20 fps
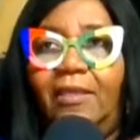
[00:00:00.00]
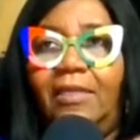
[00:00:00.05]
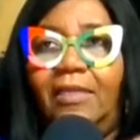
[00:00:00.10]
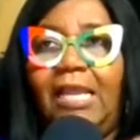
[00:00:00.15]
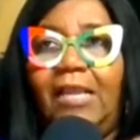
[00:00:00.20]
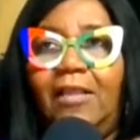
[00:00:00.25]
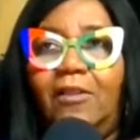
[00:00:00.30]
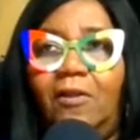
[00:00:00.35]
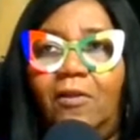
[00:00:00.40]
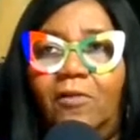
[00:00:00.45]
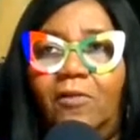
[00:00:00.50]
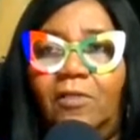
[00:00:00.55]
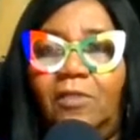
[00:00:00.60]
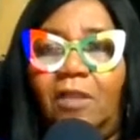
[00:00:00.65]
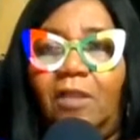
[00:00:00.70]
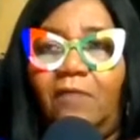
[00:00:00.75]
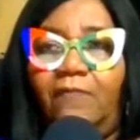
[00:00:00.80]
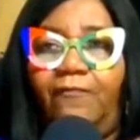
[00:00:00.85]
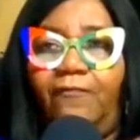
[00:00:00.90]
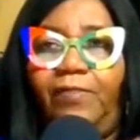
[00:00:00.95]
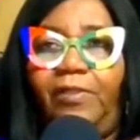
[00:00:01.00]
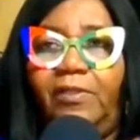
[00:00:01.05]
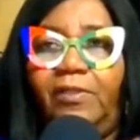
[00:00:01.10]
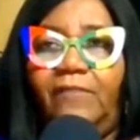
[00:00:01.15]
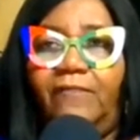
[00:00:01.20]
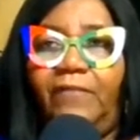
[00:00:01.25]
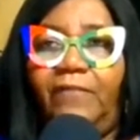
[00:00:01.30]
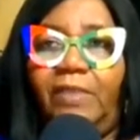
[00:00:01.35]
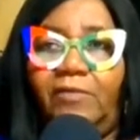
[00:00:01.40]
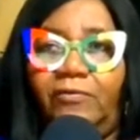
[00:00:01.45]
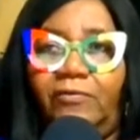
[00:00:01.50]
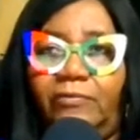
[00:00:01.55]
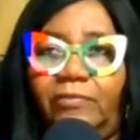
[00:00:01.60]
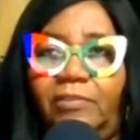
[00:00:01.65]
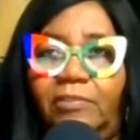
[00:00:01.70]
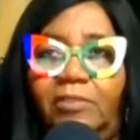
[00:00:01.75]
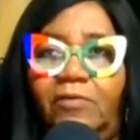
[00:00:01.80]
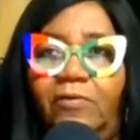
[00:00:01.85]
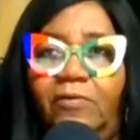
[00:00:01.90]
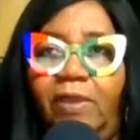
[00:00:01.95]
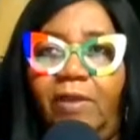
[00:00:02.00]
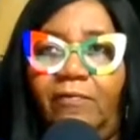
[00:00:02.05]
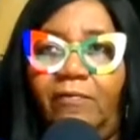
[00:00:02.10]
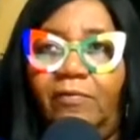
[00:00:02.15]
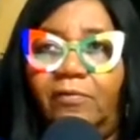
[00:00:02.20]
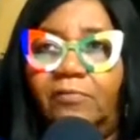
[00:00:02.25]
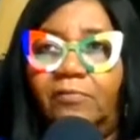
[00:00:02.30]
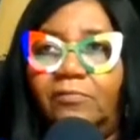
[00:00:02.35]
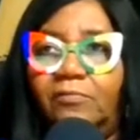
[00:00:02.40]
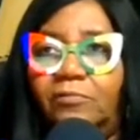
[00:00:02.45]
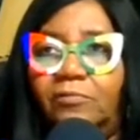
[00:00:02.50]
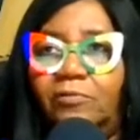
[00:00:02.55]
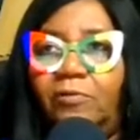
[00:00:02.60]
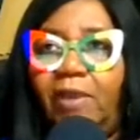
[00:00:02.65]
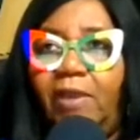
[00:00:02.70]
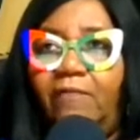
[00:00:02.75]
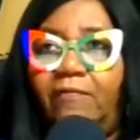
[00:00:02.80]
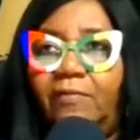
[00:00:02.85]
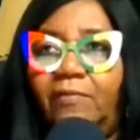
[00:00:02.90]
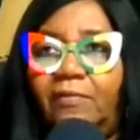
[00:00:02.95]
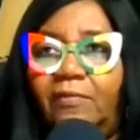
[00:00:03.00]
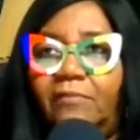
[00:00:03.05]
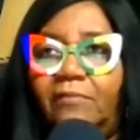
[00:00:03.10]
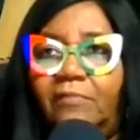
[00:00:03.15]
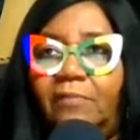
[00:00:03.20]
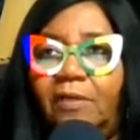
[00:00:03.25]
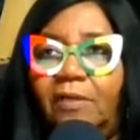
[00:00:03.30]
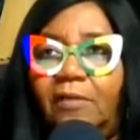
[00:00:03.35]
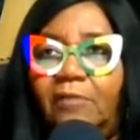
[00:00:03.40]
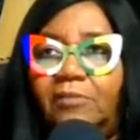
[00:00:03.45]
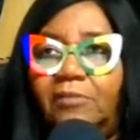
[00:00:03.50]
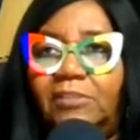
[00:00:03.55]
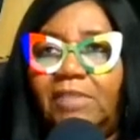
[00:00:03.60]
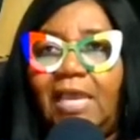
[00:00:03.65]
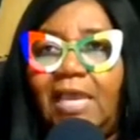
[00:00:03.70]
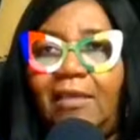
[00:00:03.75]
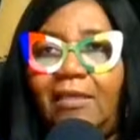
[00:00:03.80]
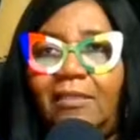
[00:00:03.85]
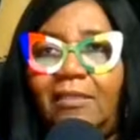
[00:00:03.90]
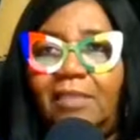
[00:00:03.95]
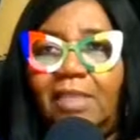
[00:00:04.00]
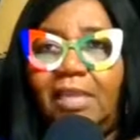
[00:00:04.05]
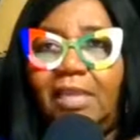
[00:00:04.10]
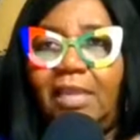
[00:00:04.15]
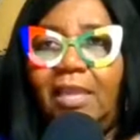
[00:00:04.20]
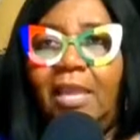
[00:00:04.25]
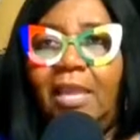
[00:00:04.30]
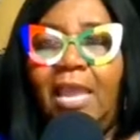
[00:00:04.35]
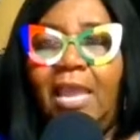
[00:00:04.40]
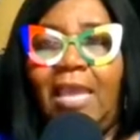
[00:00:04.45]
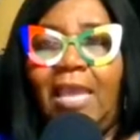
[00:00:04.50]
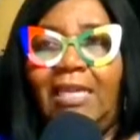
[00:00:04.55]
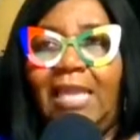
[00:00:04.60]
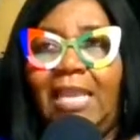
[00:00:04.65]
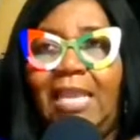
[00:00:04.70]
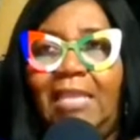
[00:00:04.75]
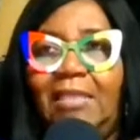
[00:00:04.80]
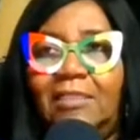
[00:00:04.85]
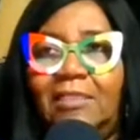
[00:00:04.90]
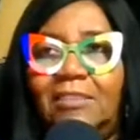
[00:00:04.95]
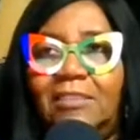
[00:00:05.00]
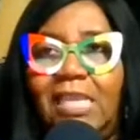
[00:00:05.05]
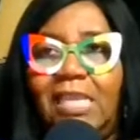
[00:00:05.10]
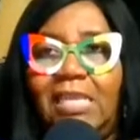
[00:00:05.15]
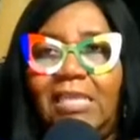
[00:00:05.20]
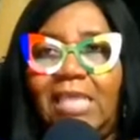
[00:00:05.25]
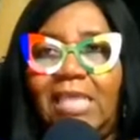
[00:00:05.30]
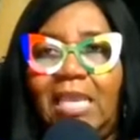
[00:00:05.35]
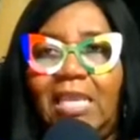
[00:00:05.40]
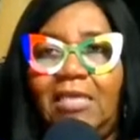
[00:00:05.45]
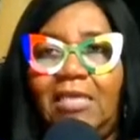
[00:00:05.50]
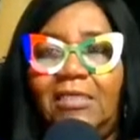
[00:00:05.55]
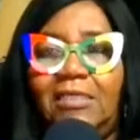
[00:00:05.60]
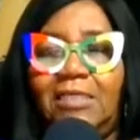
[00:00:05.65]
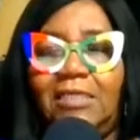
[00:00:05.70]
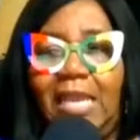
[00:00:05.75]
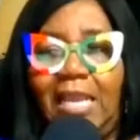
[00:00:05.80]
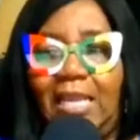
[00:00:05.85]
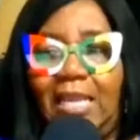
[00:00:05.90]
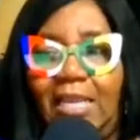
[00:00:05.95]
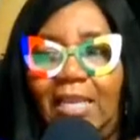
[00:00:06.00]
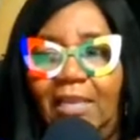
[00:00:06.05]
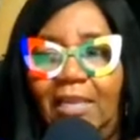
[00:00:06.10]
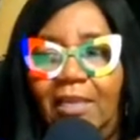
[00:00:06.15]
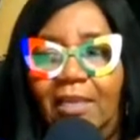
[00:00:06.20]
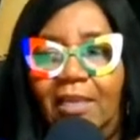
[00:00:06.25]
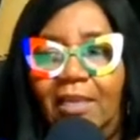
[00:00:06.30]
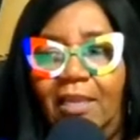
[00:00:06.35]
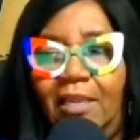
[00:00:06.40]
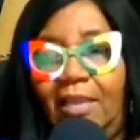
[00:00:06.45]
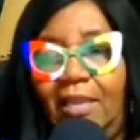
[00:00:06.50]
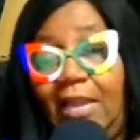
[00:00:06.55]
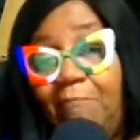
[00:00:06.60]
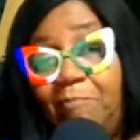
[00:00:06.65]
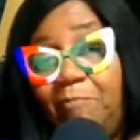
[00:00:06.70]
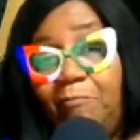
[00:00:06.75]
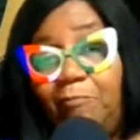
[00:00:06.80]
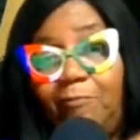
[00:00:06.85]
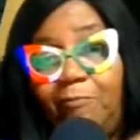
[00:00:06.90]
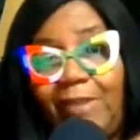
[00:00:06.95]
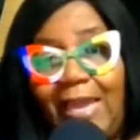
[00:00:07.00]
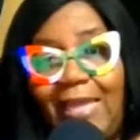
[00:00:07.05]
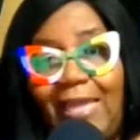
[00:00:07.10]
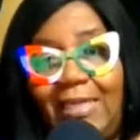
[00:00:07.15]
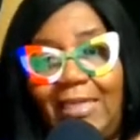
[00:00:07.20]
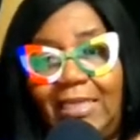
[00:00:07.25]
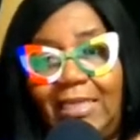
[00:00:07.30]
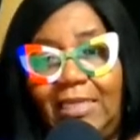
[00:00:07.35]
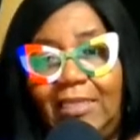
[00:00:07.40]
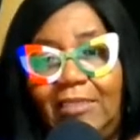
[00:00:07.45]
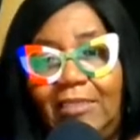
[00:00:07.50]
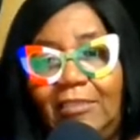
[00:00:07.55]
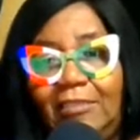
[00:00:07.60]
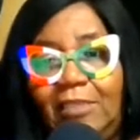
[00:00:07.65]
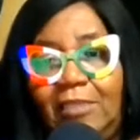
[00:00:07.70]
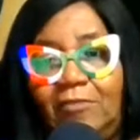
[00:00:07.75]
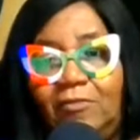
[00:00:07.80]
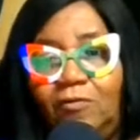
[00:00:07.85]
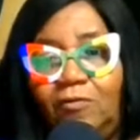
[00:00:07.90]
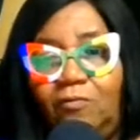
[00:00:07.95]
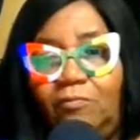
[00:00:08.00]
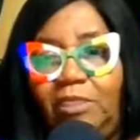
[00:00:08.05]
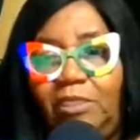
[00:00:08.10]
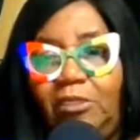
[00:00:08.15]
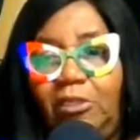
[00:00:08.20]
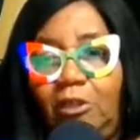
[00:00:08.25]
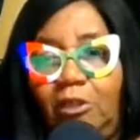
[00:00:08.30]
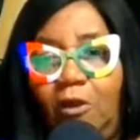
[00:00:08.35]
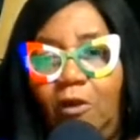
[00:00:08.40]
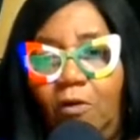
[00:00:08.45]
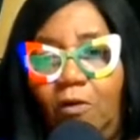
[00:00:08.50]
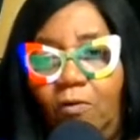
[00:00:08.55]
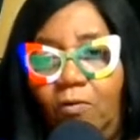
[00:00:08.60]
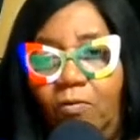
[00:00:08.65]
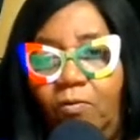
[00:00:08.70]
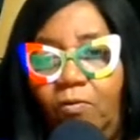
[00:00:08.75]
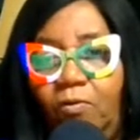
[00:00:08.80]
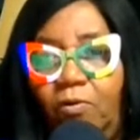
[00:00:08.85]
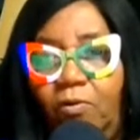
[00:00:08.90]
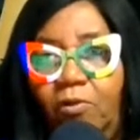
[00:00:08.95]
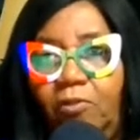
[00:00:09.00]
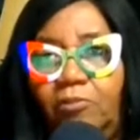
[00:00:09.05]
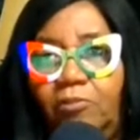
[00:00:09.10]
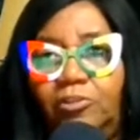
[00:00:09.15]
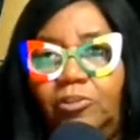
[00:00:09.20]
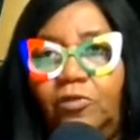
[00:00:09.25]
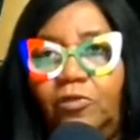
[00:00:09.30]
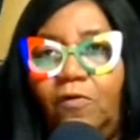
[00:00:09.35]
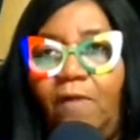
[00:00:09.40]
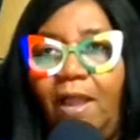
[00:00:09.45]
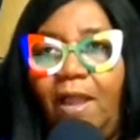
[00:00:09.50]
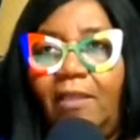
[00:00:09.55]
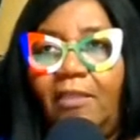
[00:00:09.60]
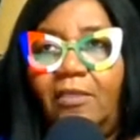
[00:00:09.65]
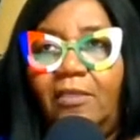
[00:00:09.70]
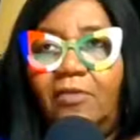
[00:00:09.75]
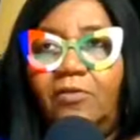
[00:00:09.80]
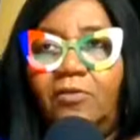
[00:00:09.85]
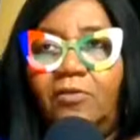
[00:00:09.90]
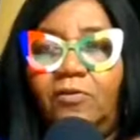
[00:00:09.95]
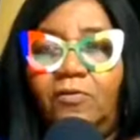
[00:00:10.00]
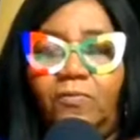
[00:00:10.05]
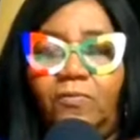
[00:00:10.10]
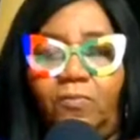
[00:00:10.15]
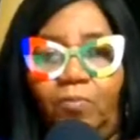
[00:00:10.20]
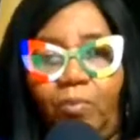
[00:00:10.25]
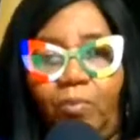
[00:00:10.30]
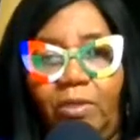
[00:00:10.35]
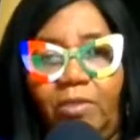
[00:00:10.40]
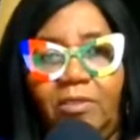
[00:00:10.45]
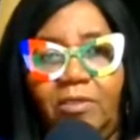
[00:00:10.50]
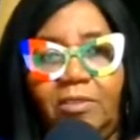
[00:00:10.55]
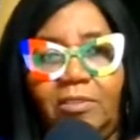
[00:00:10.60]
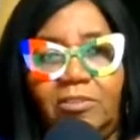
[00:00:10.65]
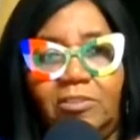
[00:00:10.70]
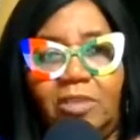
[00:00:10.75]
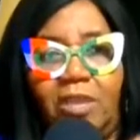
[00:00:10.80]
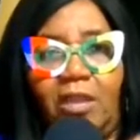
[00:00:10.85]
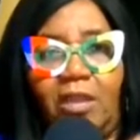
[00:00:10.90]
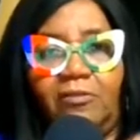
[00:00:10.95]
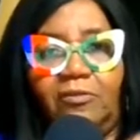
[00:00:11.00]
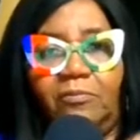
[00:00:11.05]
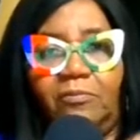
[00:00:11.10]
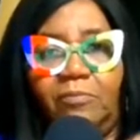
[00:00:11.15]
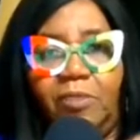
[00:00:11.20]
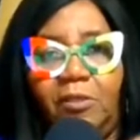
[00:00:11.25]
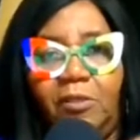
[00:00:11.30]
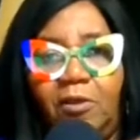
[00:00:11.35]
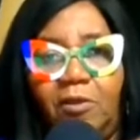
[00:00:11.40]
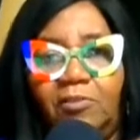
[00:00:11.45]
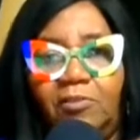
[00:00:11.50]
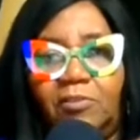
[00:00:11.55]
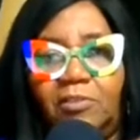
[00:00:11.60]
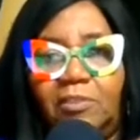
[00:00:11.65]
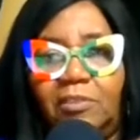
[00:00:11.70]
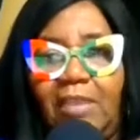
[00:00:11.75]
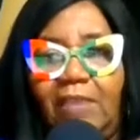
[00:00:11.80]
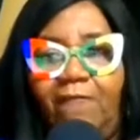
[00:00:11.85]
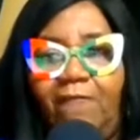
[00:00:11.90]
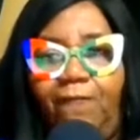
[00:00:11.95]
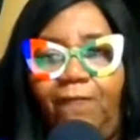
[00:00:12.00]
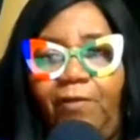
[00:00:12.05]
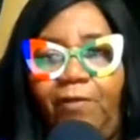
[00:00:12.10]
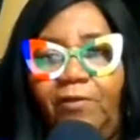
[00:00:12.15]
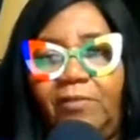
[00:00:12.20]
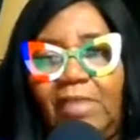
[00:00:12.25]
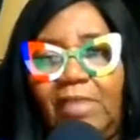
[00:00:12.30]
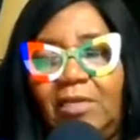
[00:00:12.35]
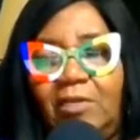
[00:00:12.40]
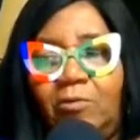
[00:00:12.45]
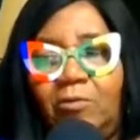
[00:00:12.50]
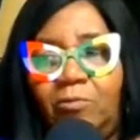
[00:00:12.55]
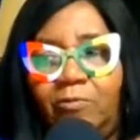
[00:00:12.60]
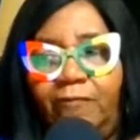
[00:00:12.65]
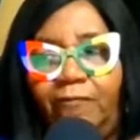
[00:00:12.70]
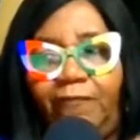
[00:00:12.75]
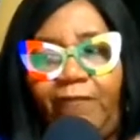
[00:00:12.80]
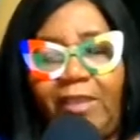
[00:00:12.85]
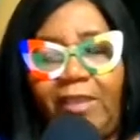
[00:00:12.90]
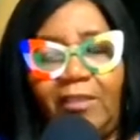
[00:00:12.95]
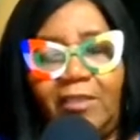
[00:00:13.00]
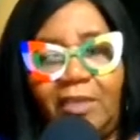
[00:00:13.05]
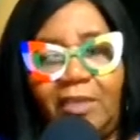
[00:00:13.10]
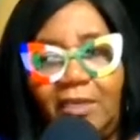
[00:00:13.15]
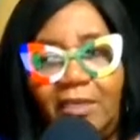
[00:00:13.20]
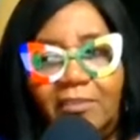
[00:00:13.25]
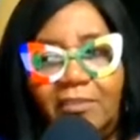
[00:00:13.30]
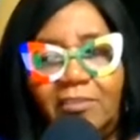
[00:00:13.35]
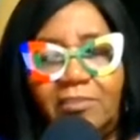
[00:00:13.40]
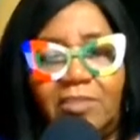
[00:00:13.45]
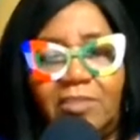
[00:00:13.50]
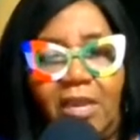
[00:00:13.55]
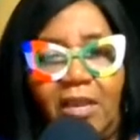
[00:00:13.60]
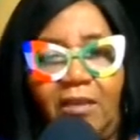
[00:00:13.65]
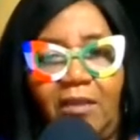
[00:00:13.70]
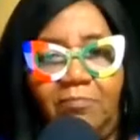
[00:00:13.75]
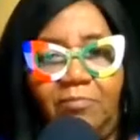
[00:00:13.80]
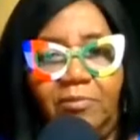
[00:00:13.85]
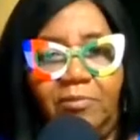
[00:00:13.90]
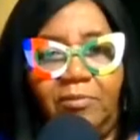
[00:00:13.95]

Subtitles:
That's called a conflict of interest. And you have to sign a thing, and they either say yay or nay. And I remember when I did it, they told me no. So I couldn't do one of the jobs because they felt that it would affect the other job.